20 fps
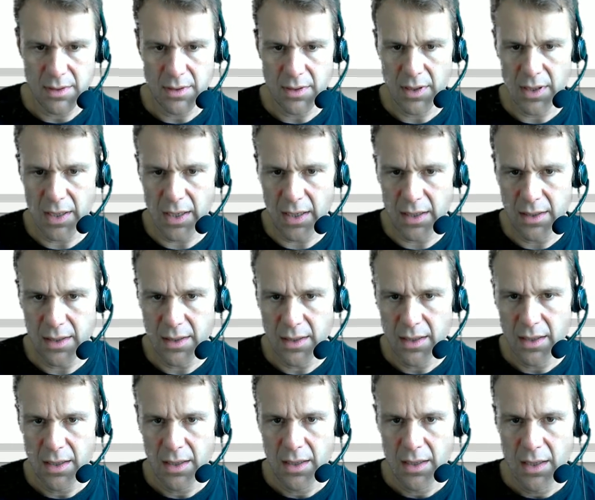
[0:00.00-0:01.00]
Okay,
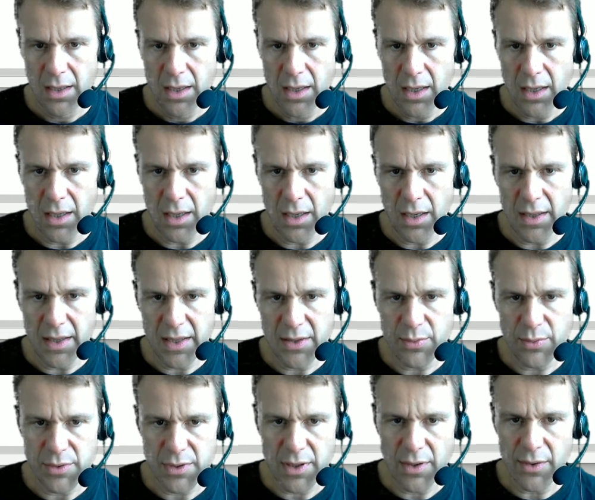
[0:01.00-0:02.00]
and
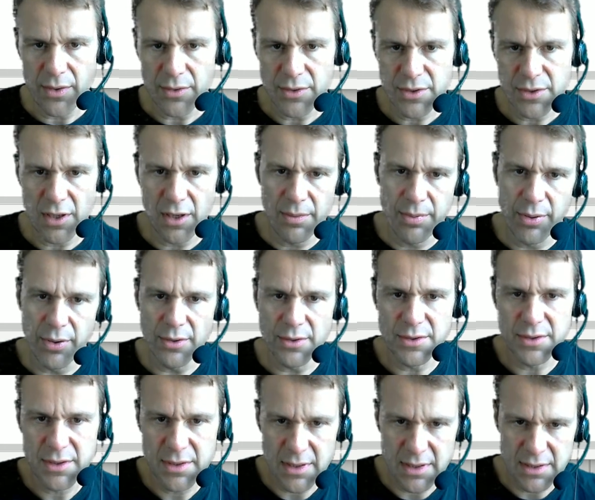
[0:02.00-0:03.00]
that's what's going on. Start
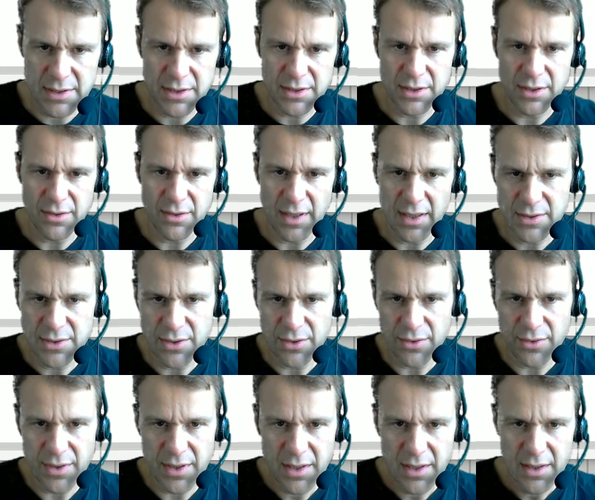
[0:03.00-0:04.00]
pos. Let's just do that.
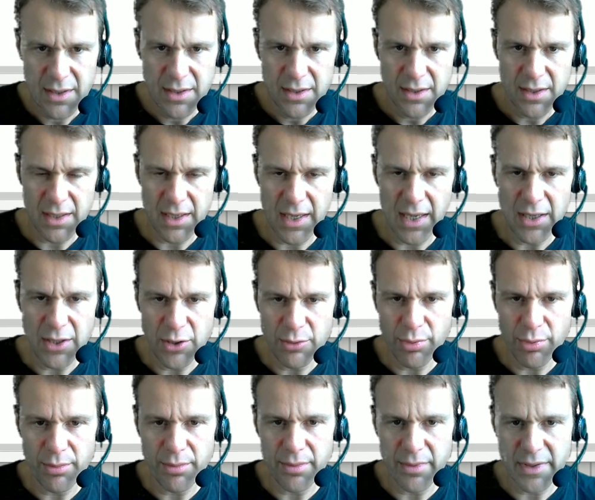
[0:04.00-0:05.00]
Sorry. Again, you
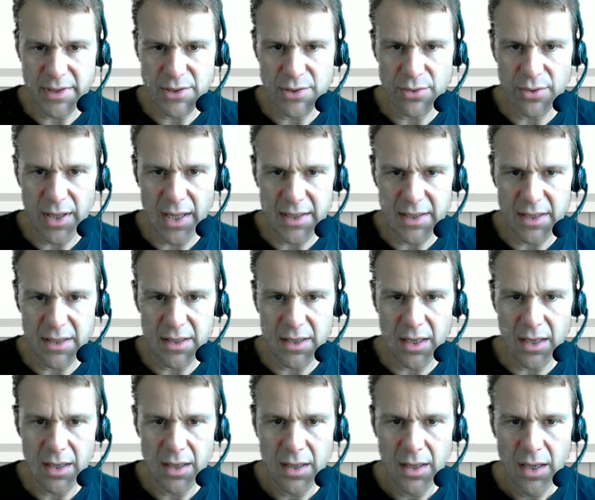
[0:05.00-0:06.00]
probably saw that, didn't
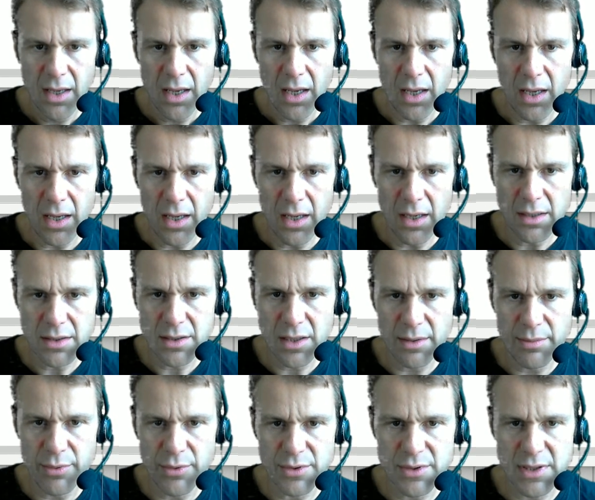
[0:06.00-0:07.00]
you?
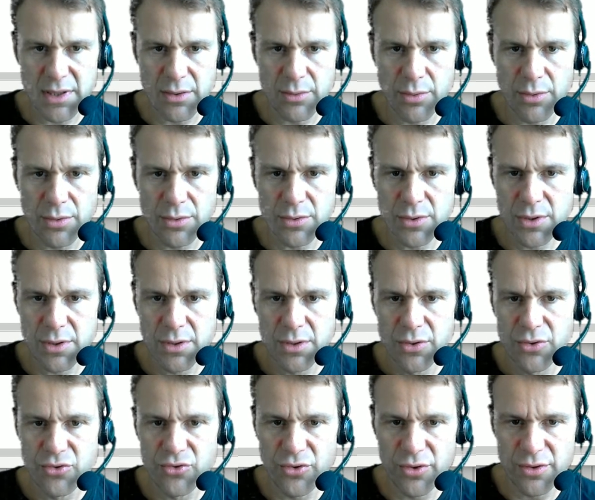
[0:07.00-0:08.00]
Start pos equals
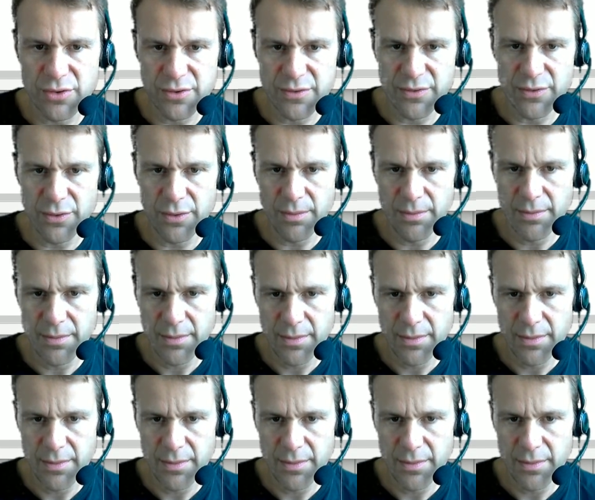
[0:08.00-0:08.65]
transform